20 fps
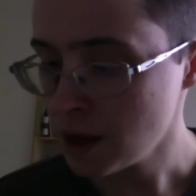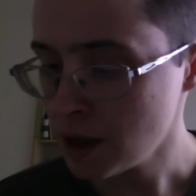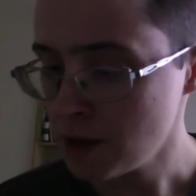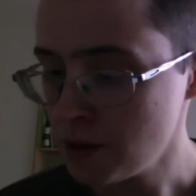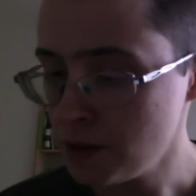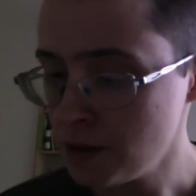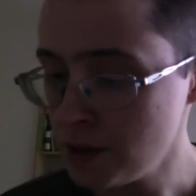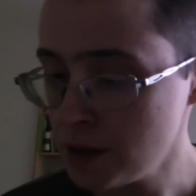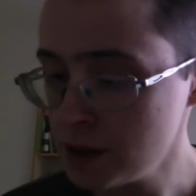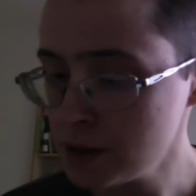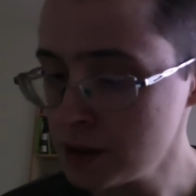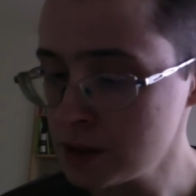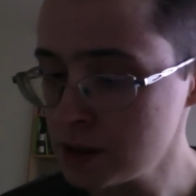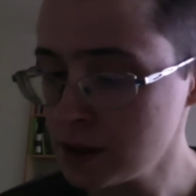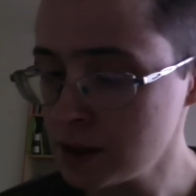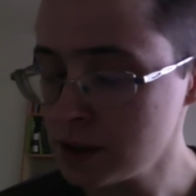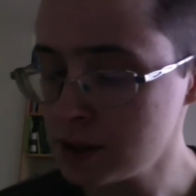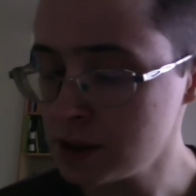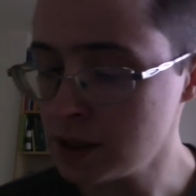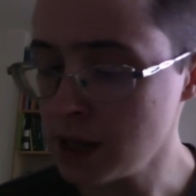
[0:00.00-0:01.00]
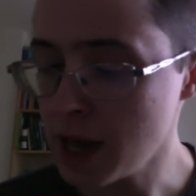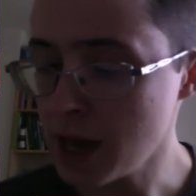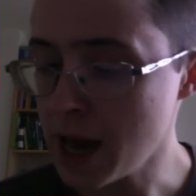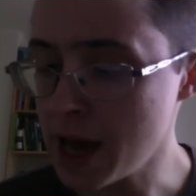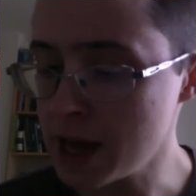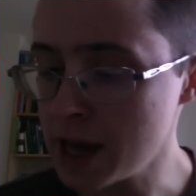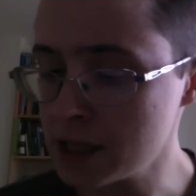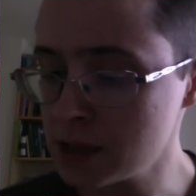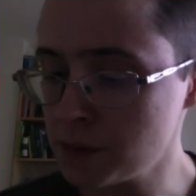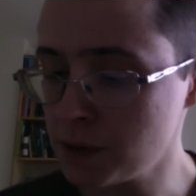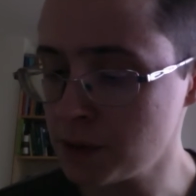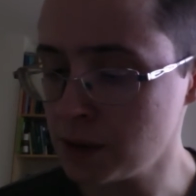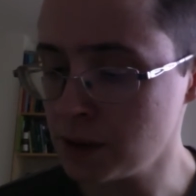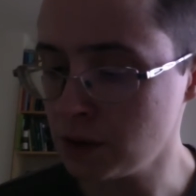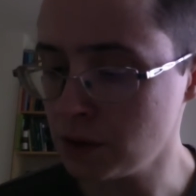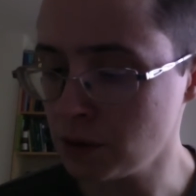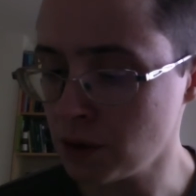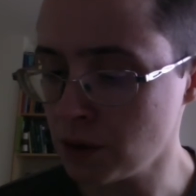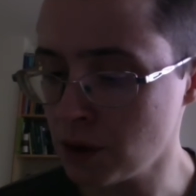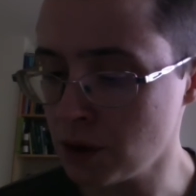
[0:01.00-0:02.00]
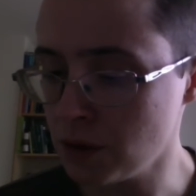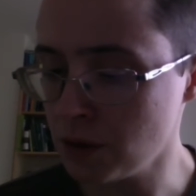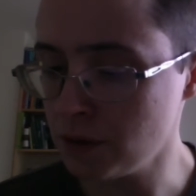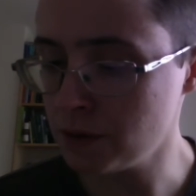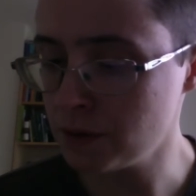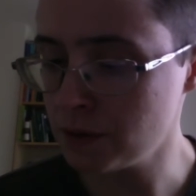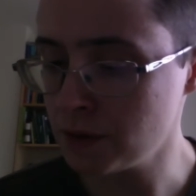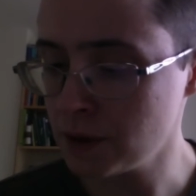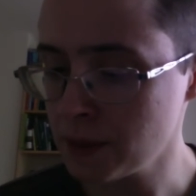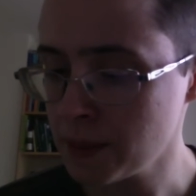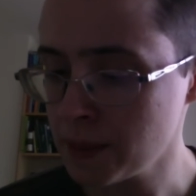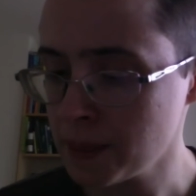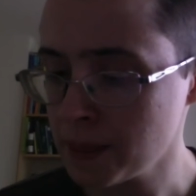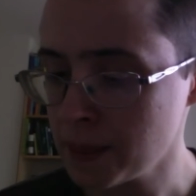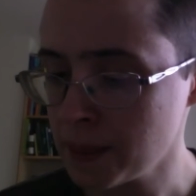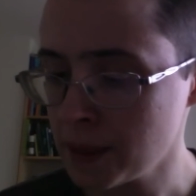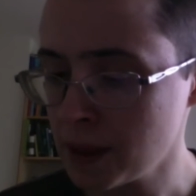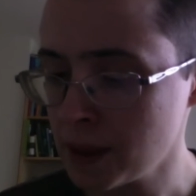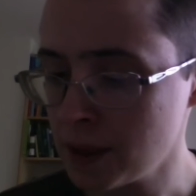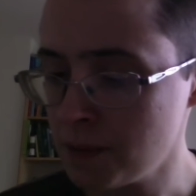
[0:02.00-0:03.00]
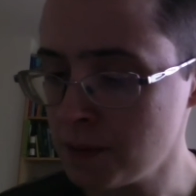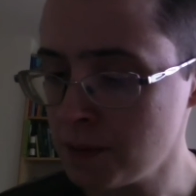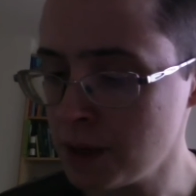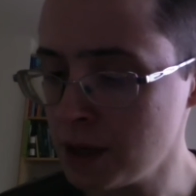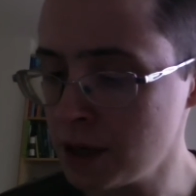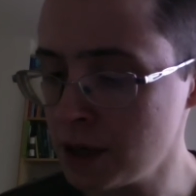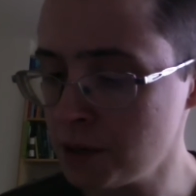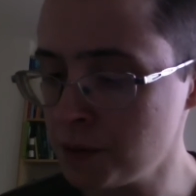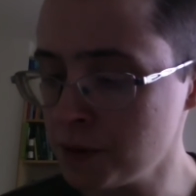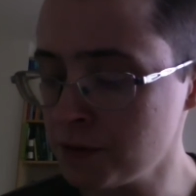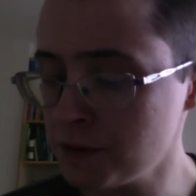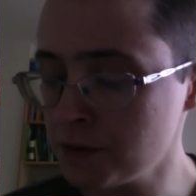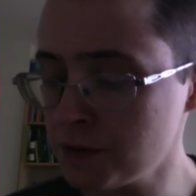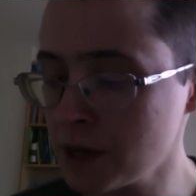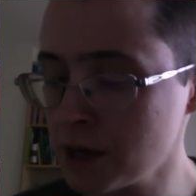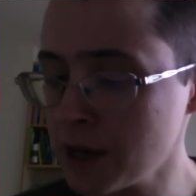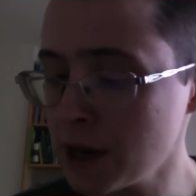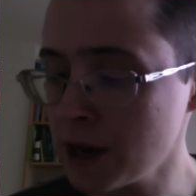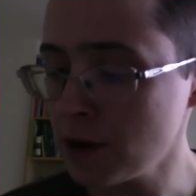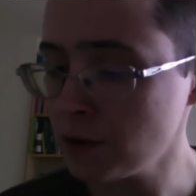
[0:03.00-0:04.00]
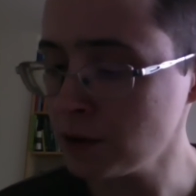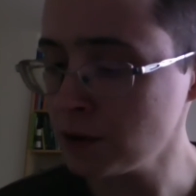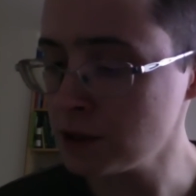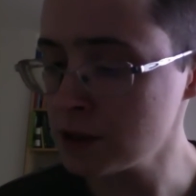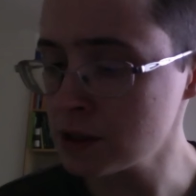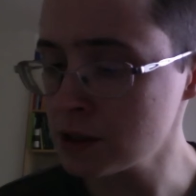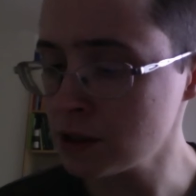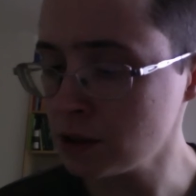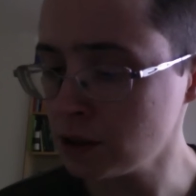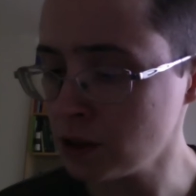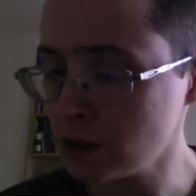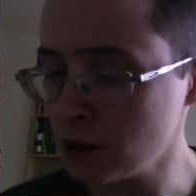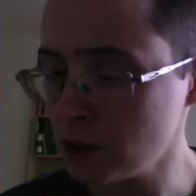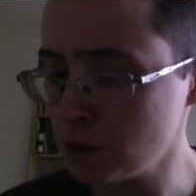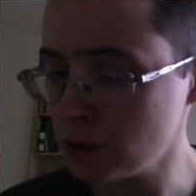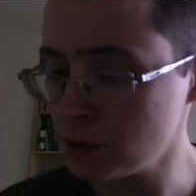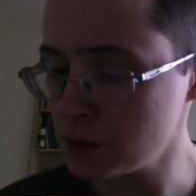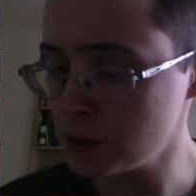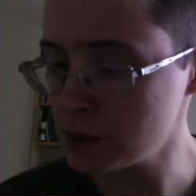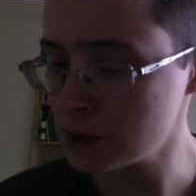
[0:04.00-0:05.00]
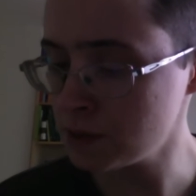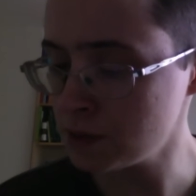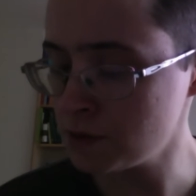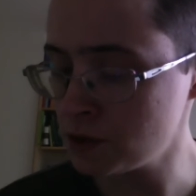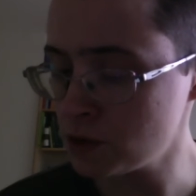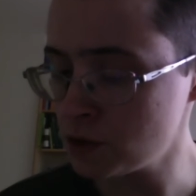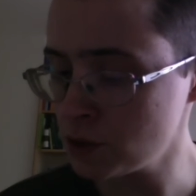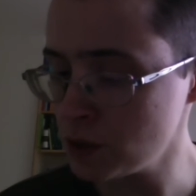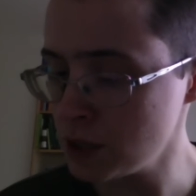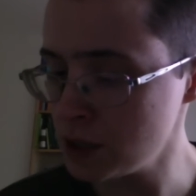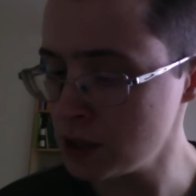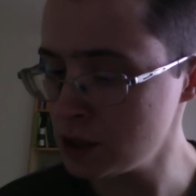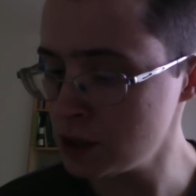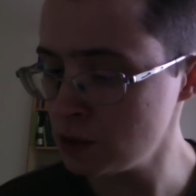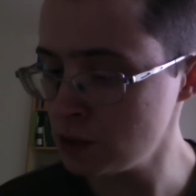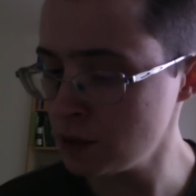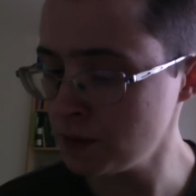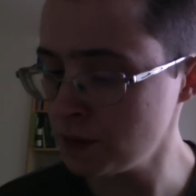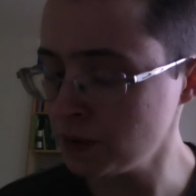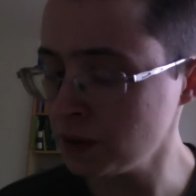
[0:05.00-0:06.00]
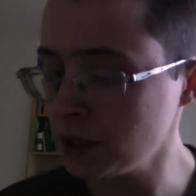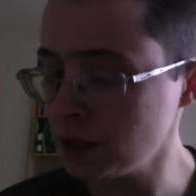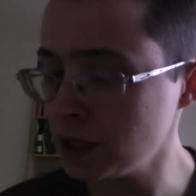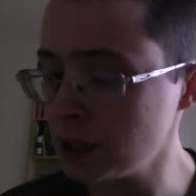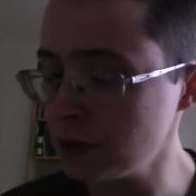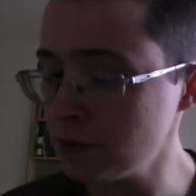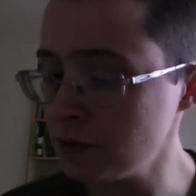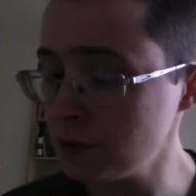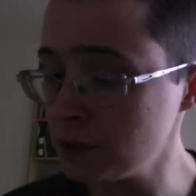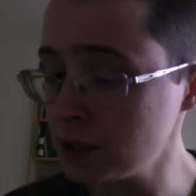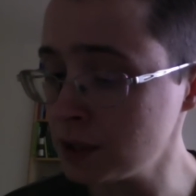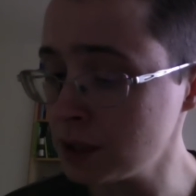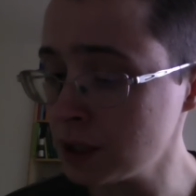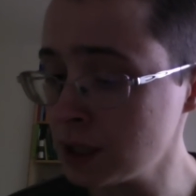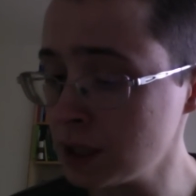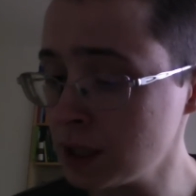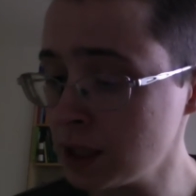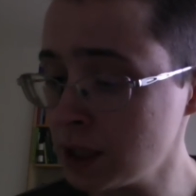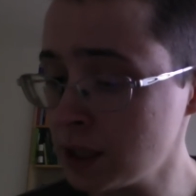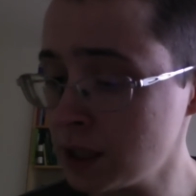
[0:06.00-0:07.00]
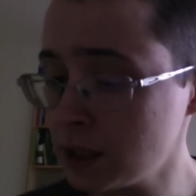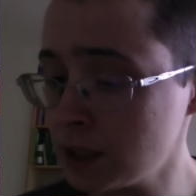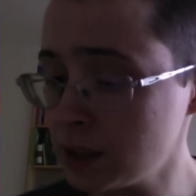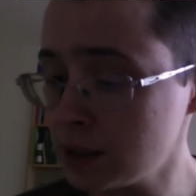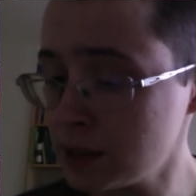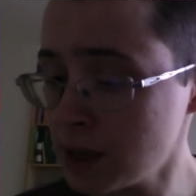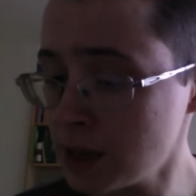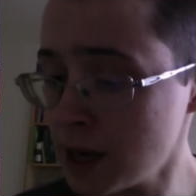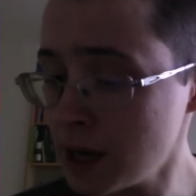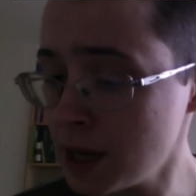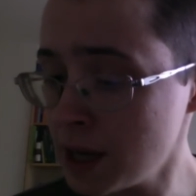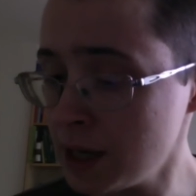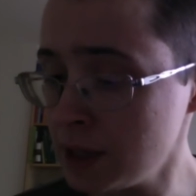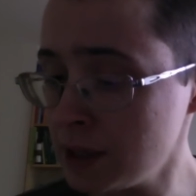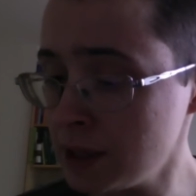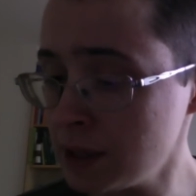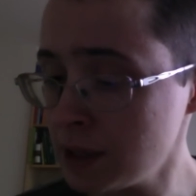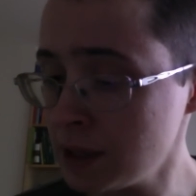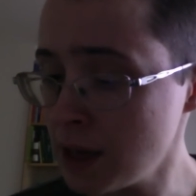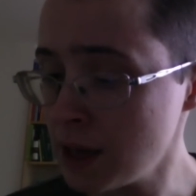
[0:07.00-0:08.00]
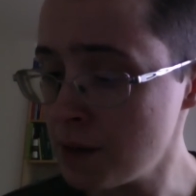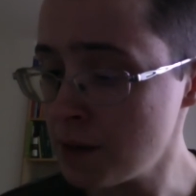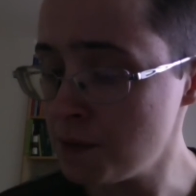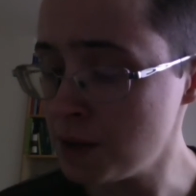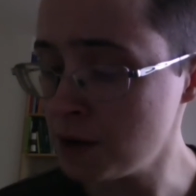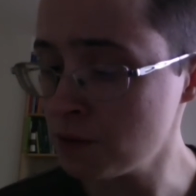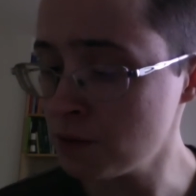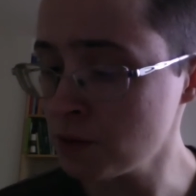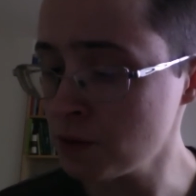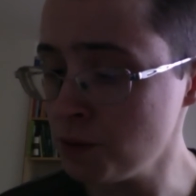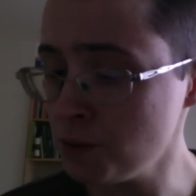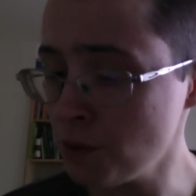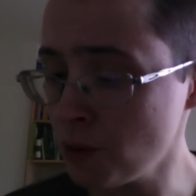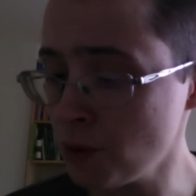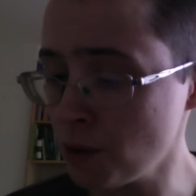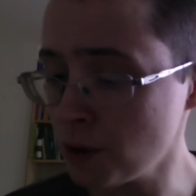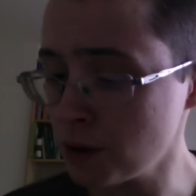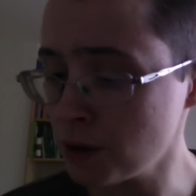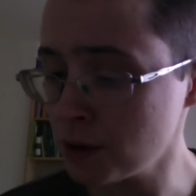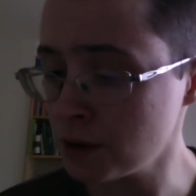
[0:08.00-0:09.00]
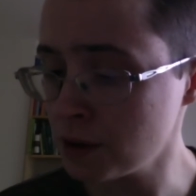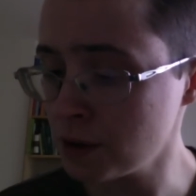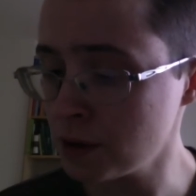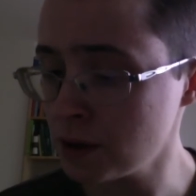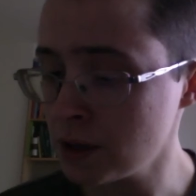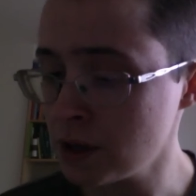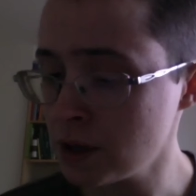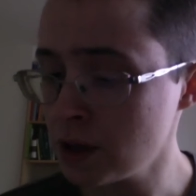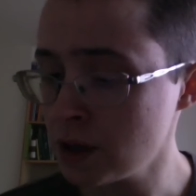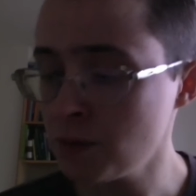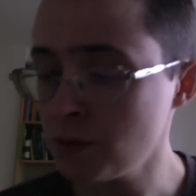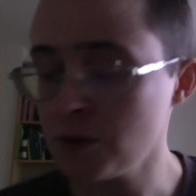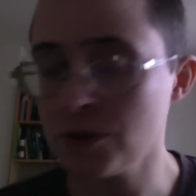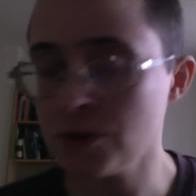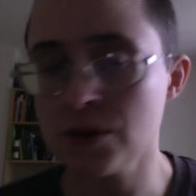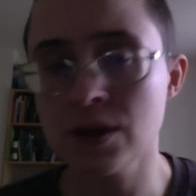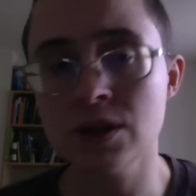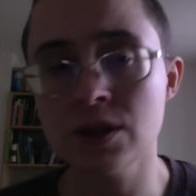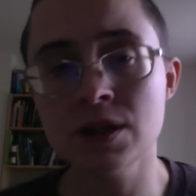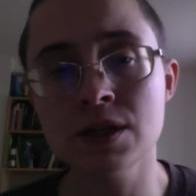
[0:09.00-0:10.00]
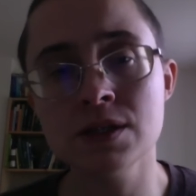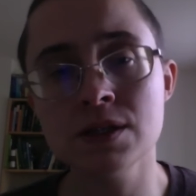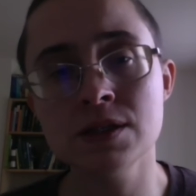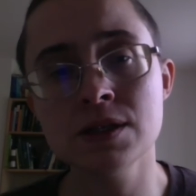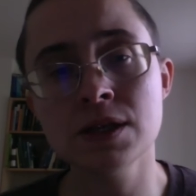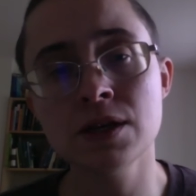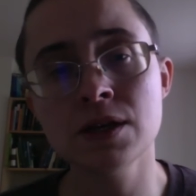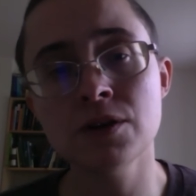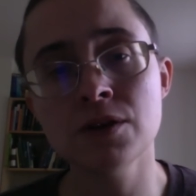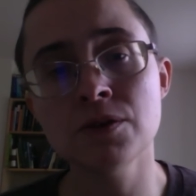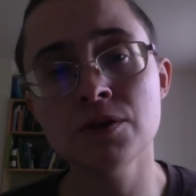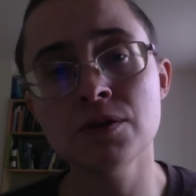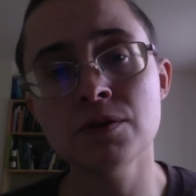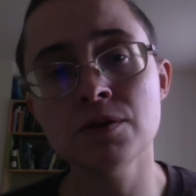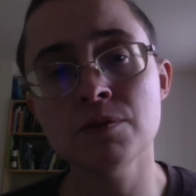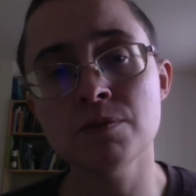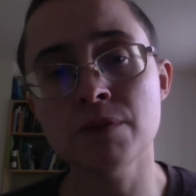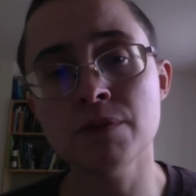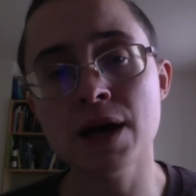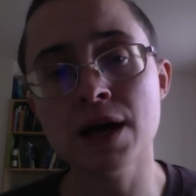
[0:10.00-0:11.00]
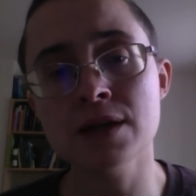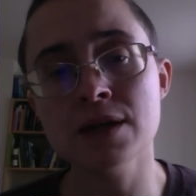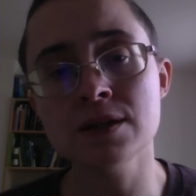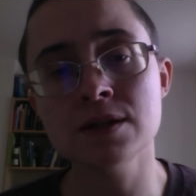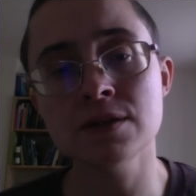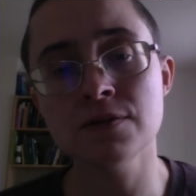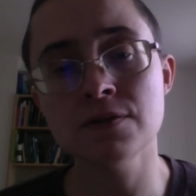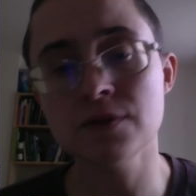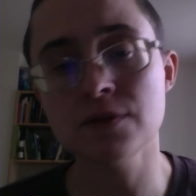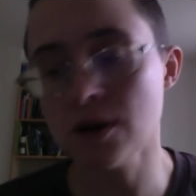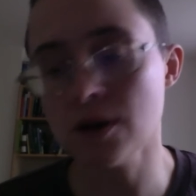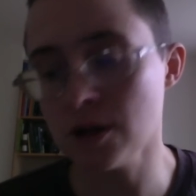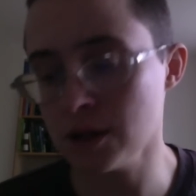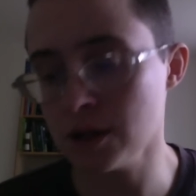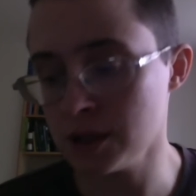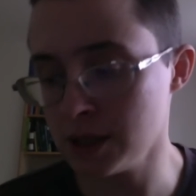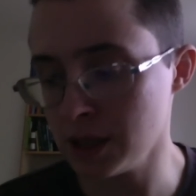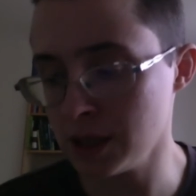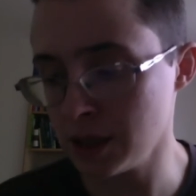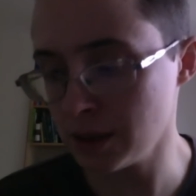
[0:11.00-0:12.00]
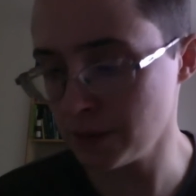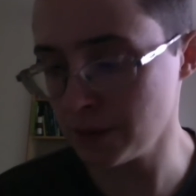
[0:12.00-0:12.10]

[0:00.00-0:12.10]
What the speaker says: This is the Aspen Grove, made up of countless clones of trees who have lived, died, and been reborn within this single massive colony.